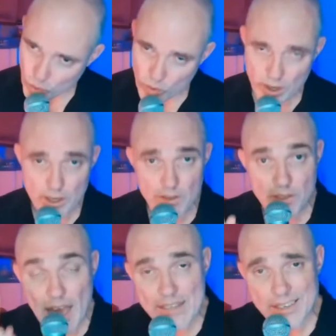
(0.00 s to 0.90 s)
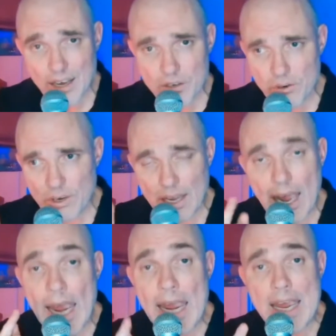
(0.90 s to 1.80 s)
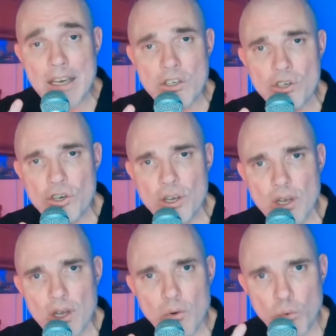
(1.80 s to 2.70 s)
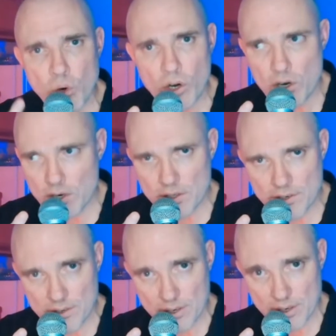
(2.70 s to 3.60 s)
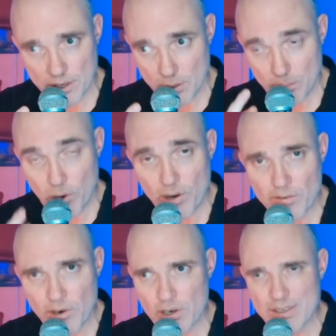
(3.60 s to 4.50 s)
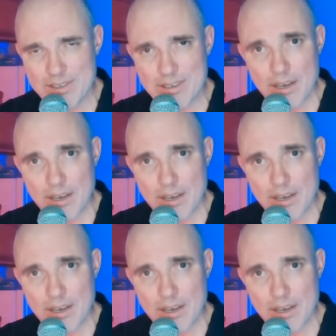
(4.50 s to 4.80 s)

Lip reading: And that's how you can age words, you perverts.